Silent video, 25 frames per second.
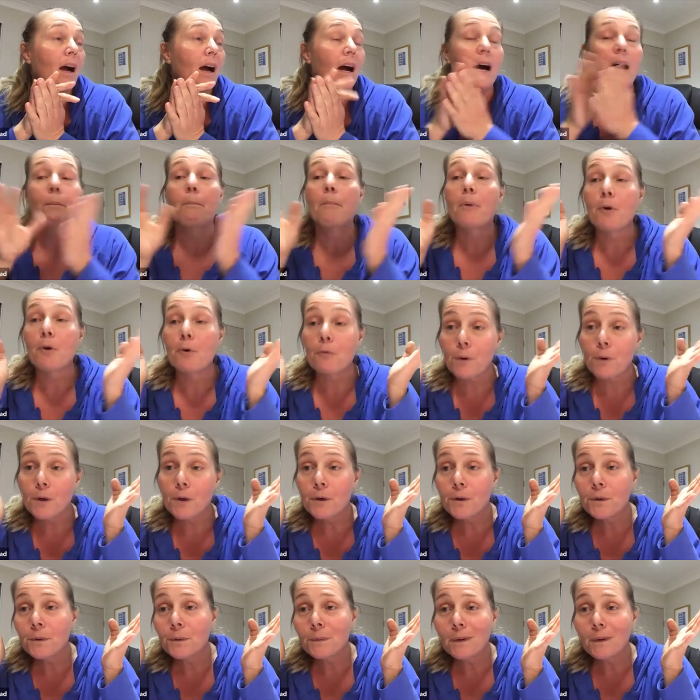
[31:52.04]
uh,
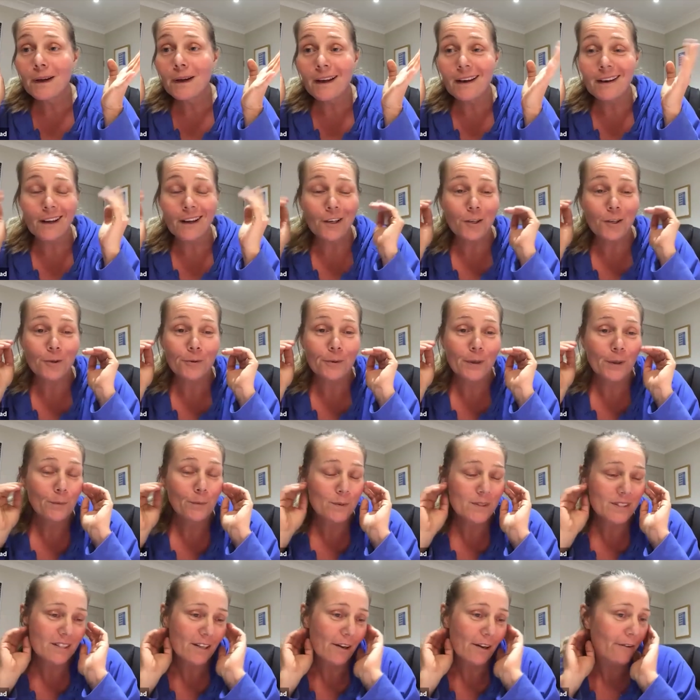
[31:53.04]
Peru, and I knew it
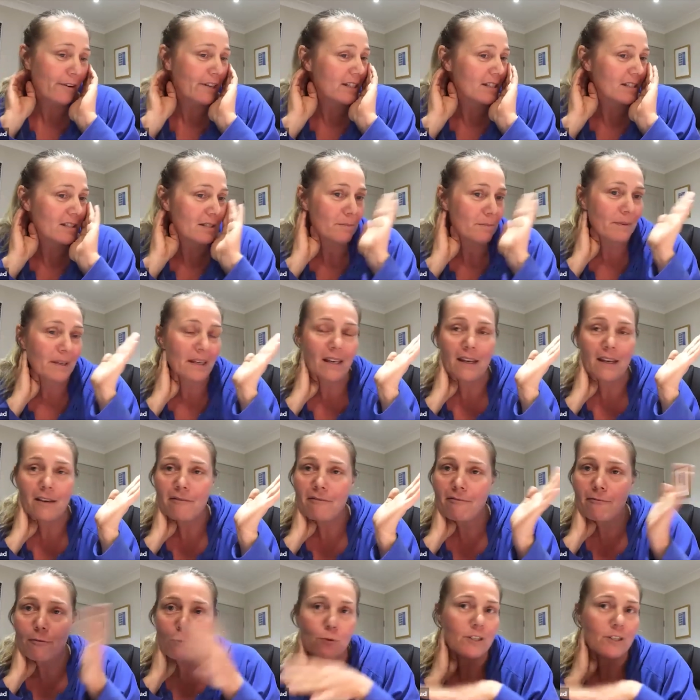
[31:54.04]
was going to be
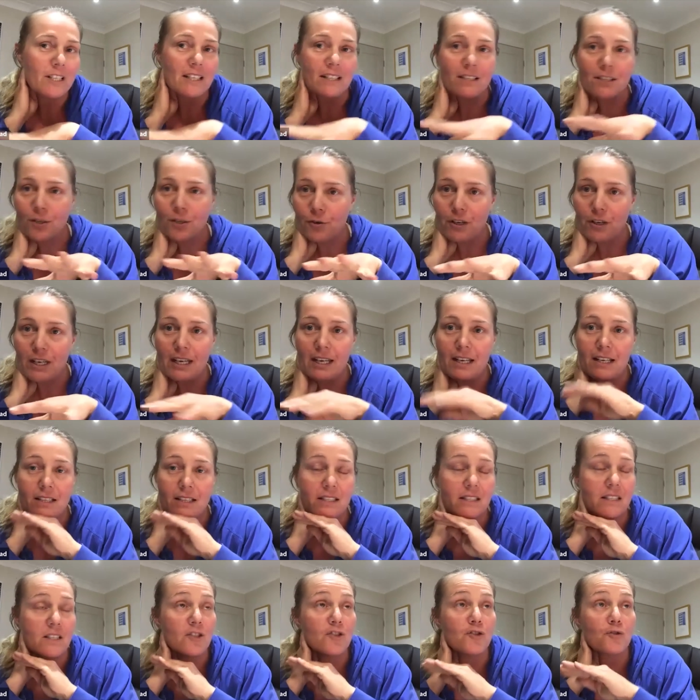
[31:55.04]
40
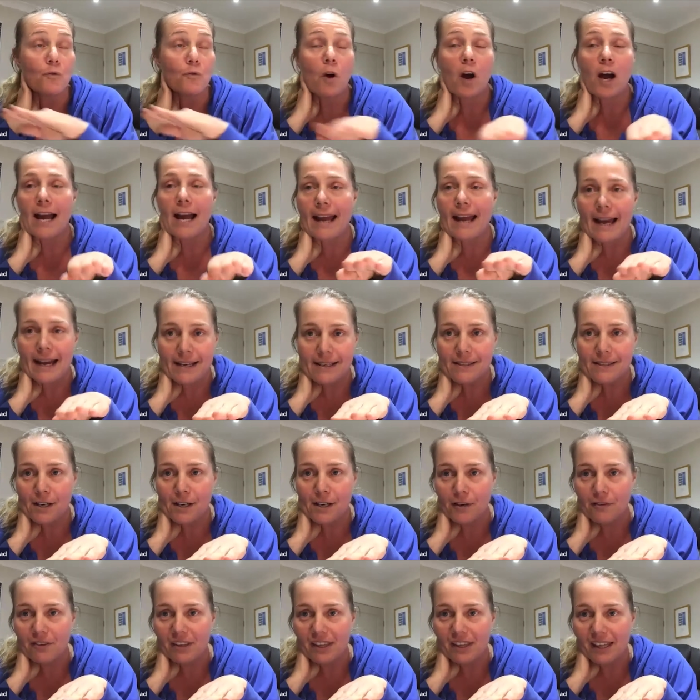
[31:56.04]
degrees and dry as
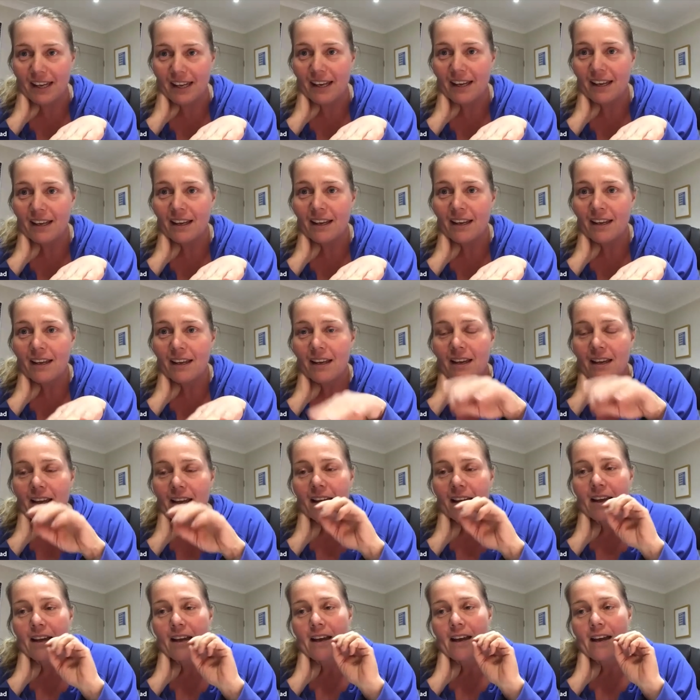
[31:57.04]
over there,
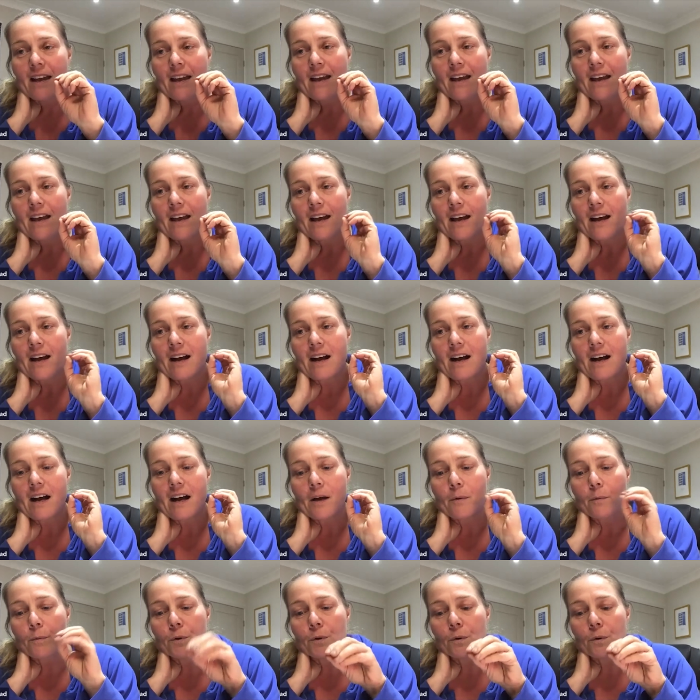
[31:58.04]

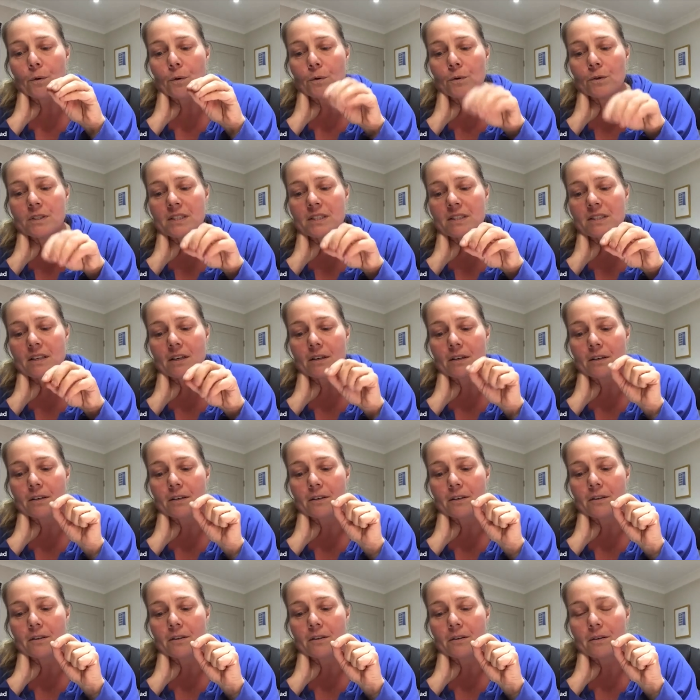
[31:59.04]
I would also
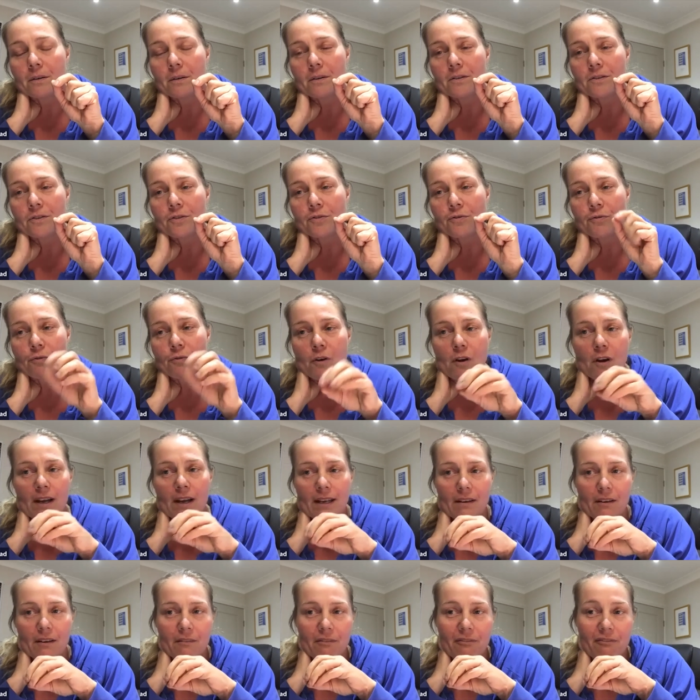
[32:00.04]
try
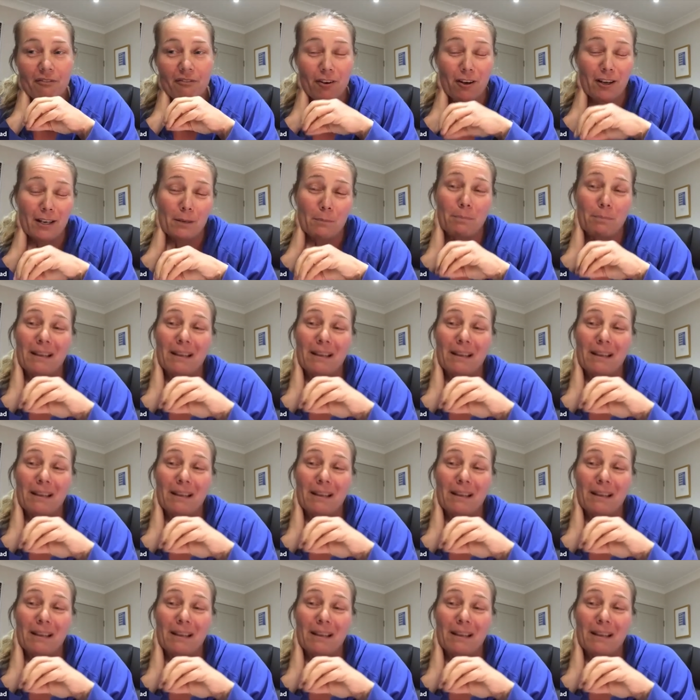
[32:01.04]
and find a